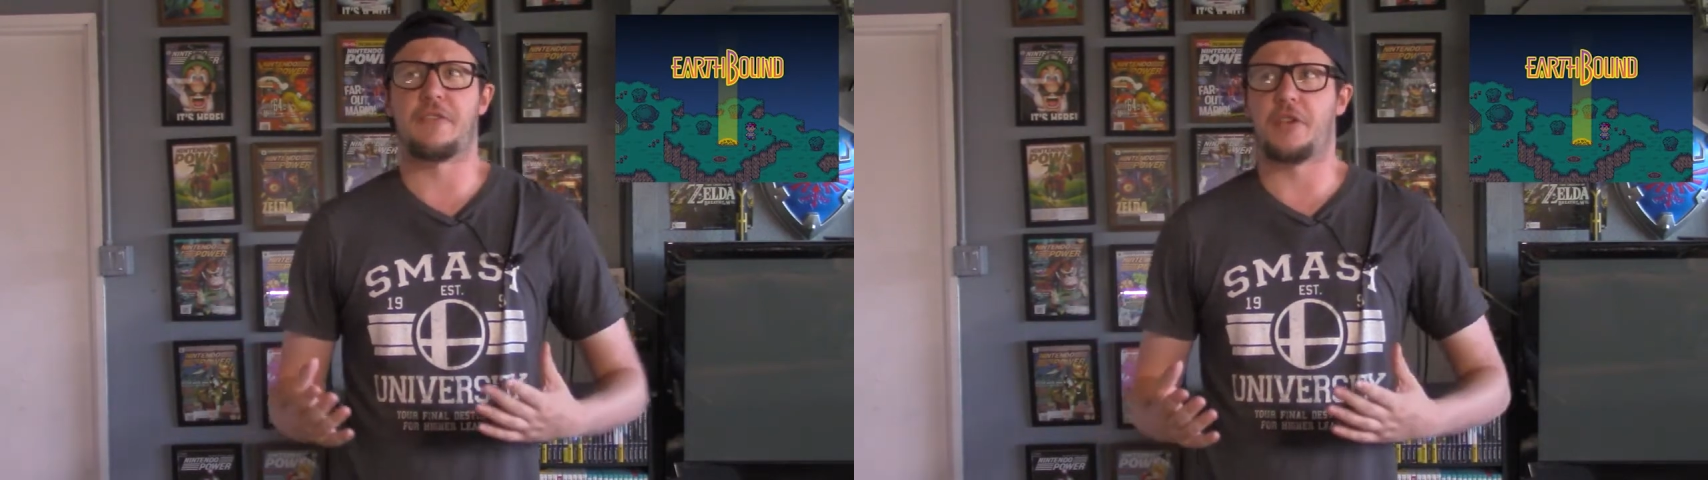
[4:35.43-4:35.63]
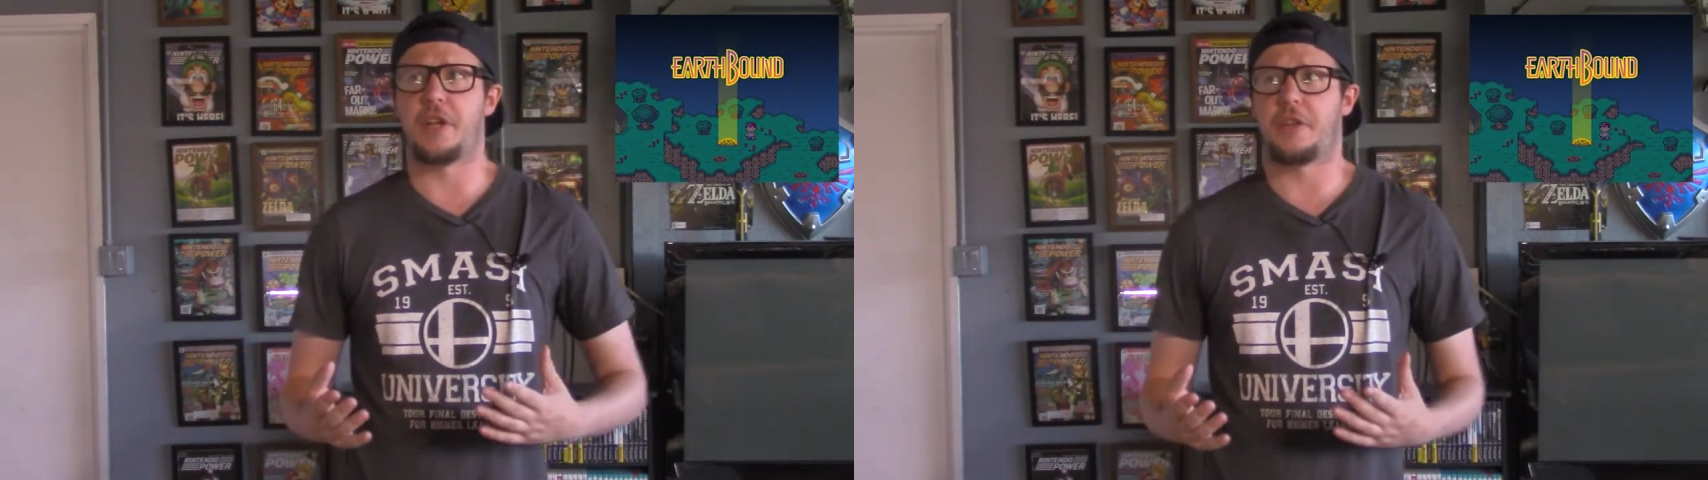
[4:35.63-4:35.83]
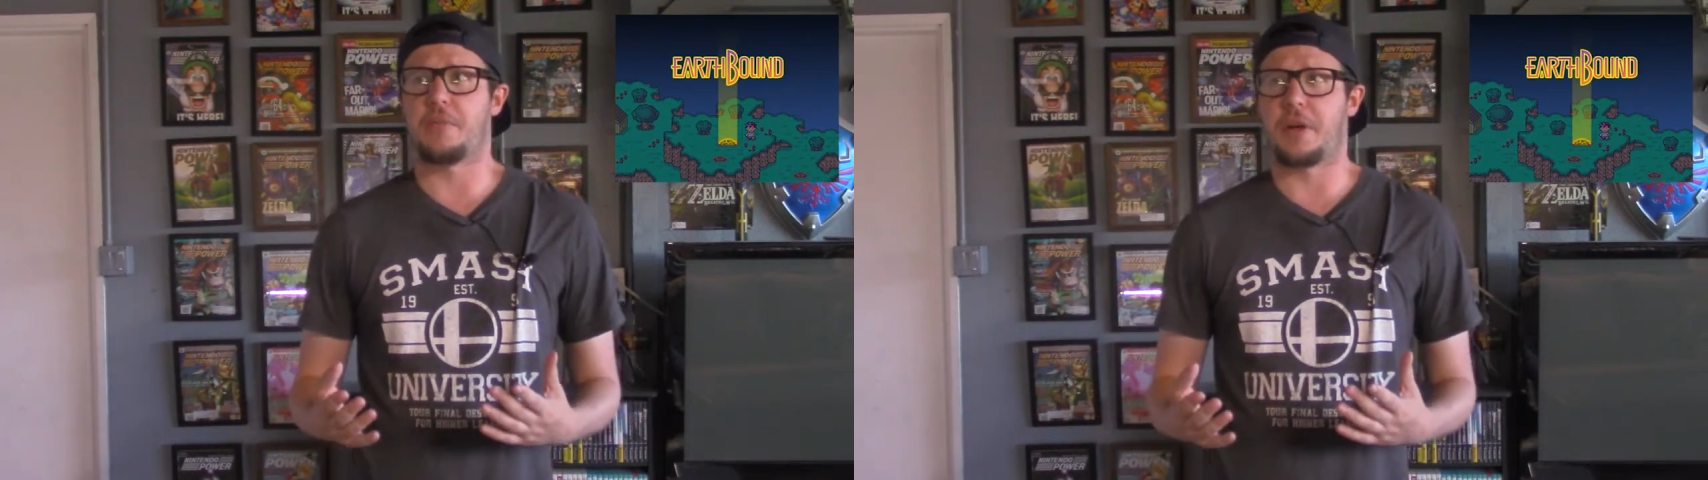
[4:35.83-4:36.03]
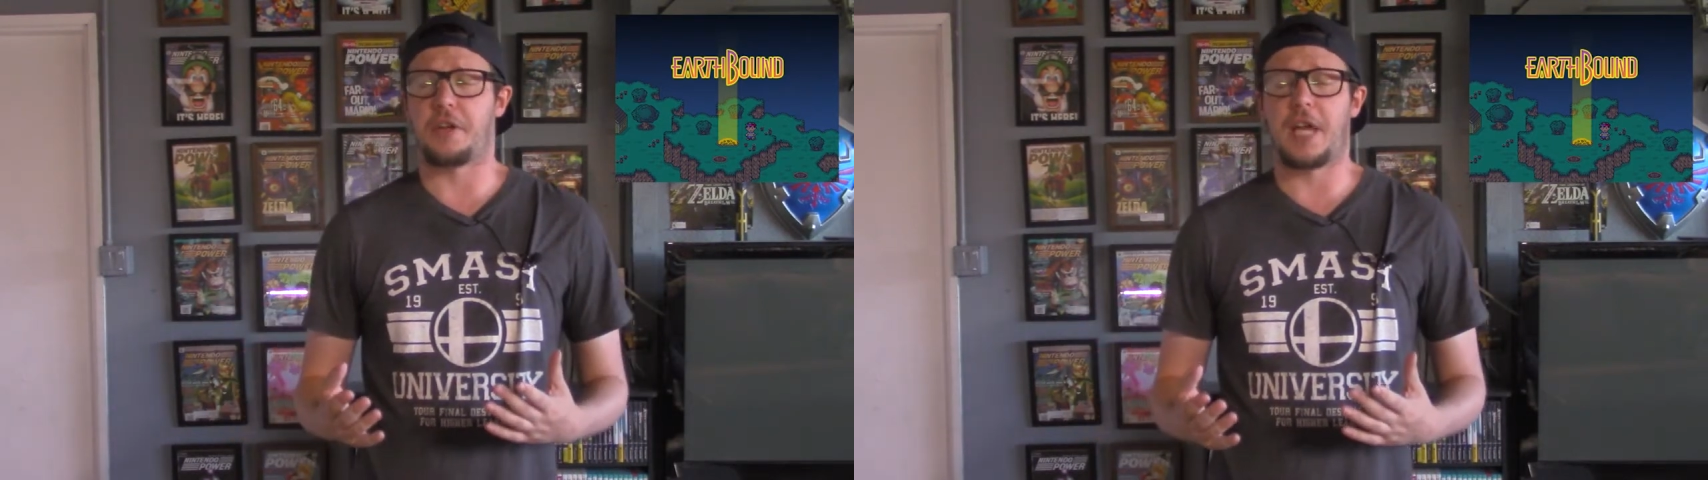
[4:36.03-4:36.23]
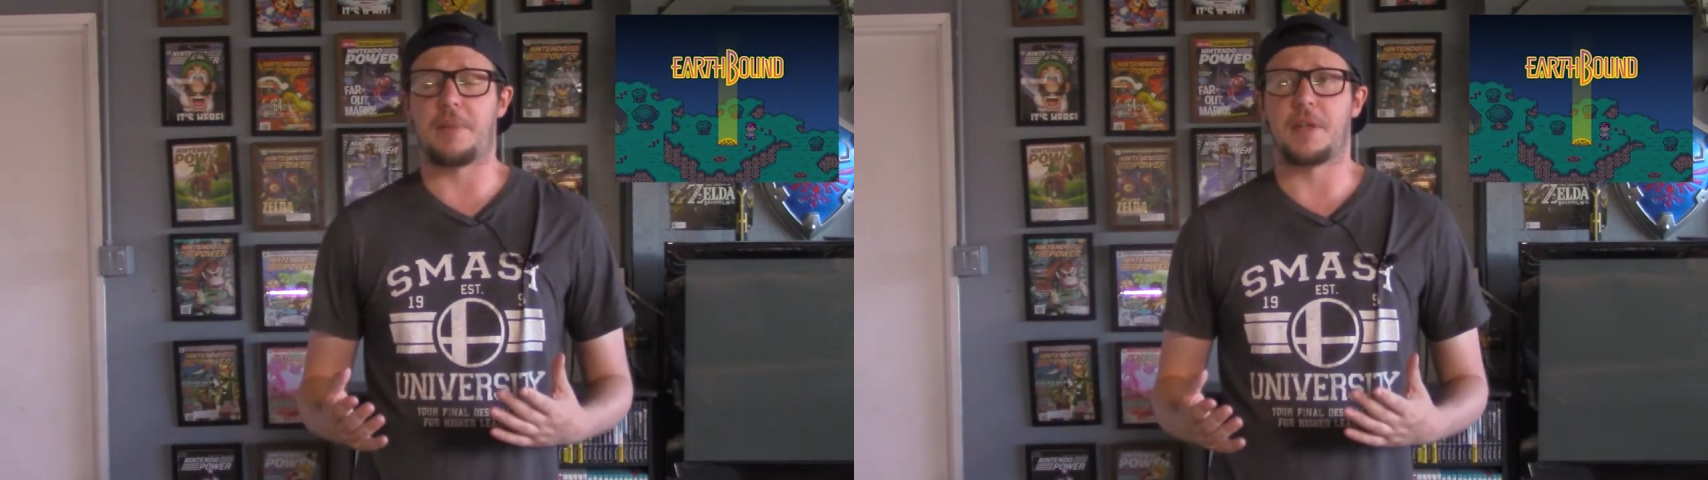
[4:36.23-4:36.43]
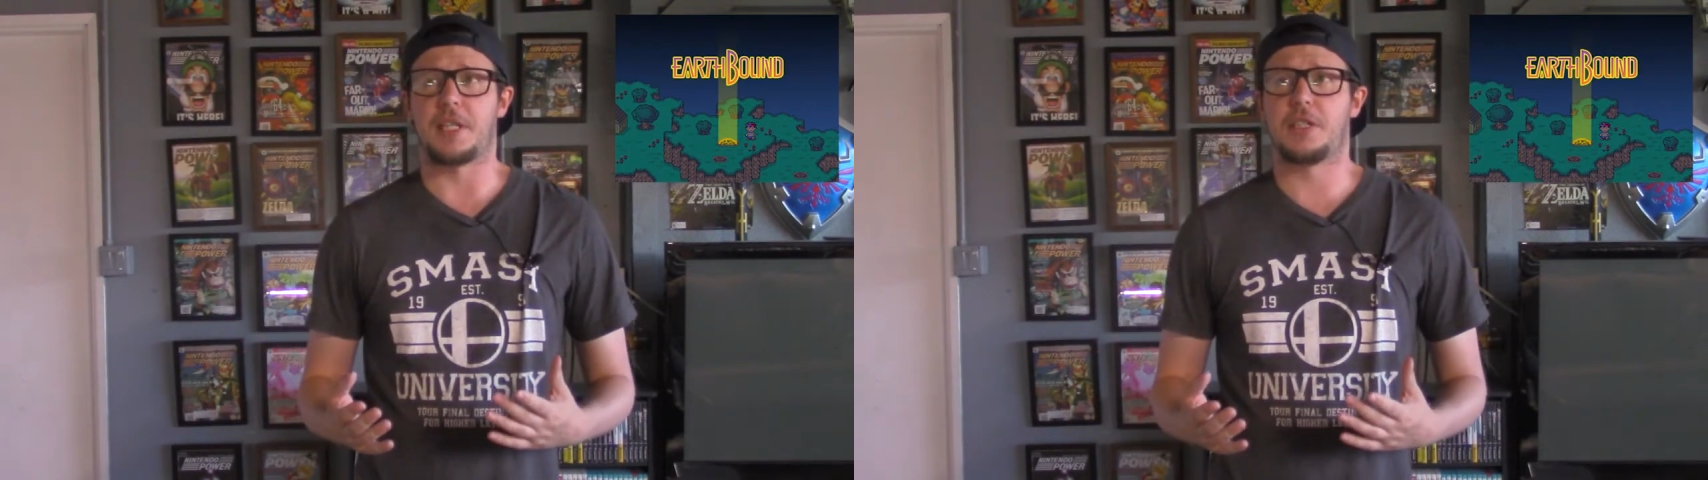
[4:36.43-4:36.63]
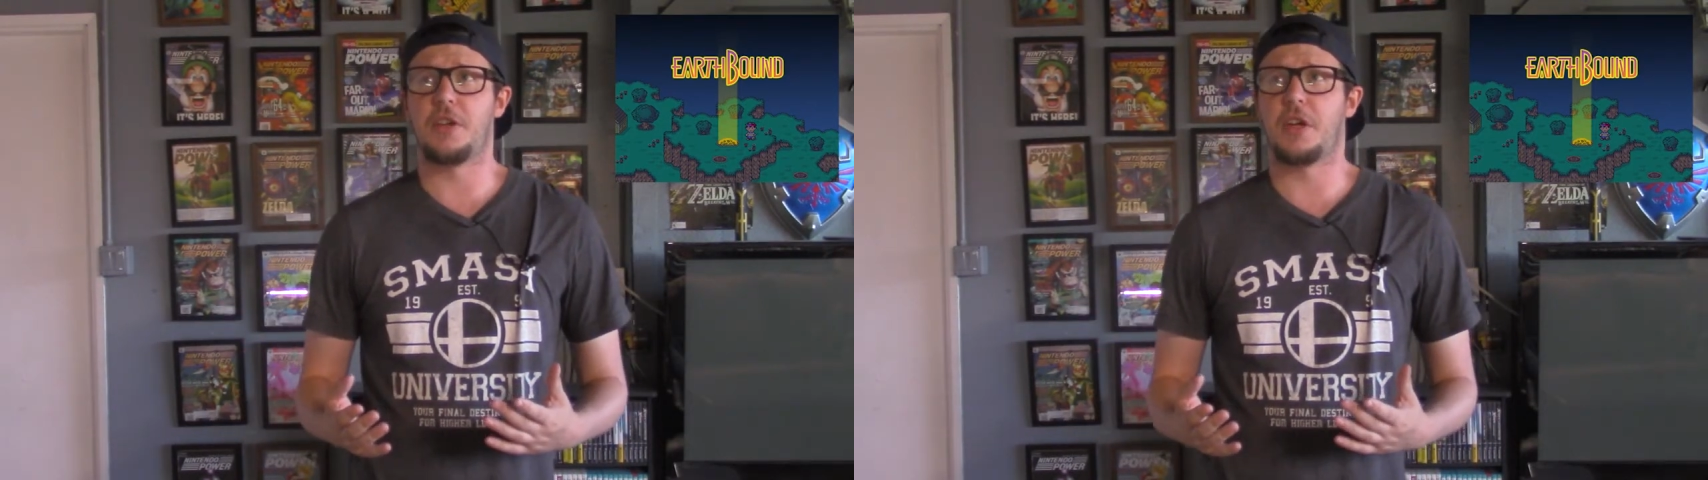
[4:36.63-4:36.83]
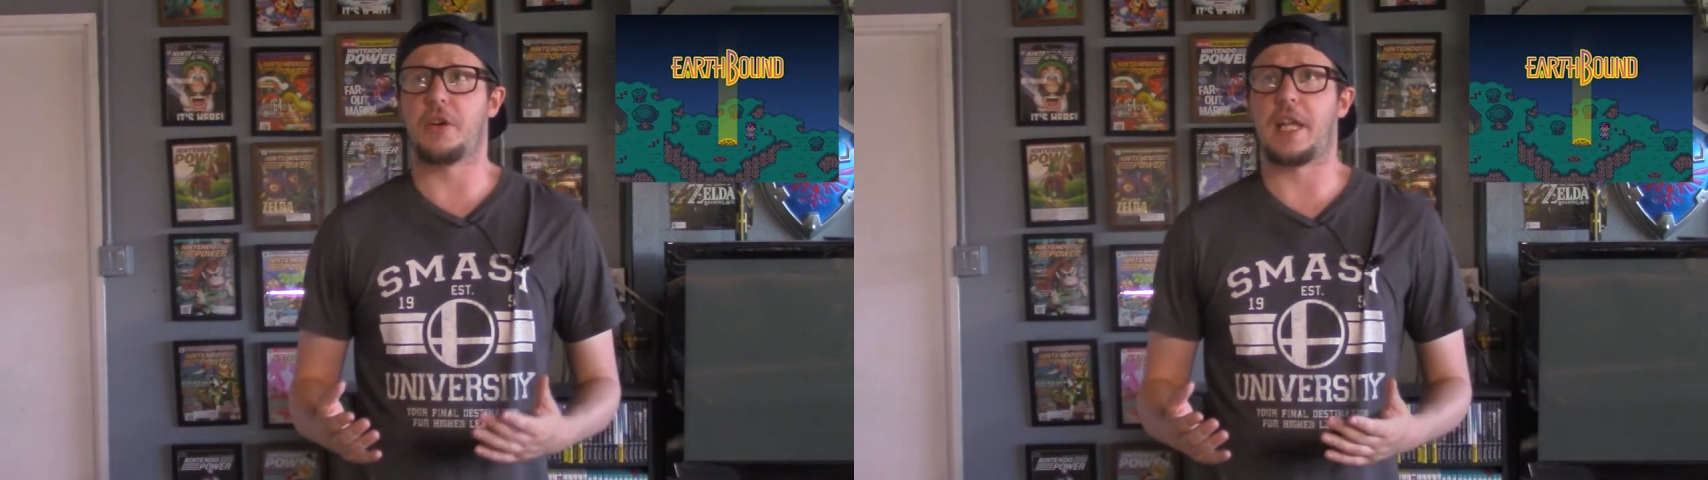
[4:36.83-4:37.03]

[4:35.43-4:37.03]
for another Mother game on this too, though.